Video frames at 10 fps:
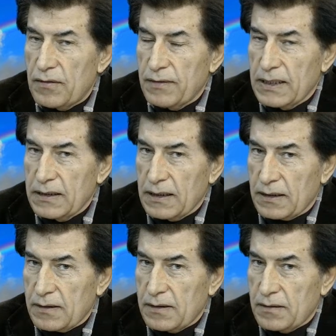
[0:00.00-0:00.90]

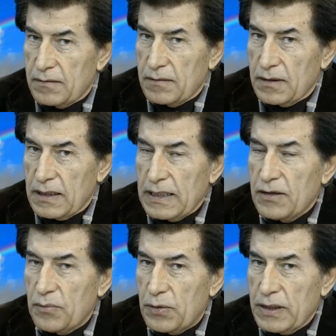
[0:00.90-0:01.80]
endings in the
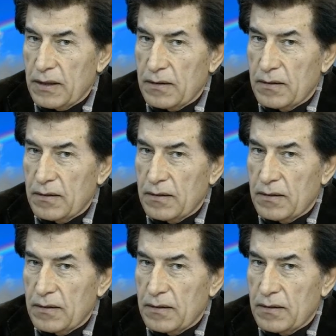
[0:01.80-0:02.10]
brain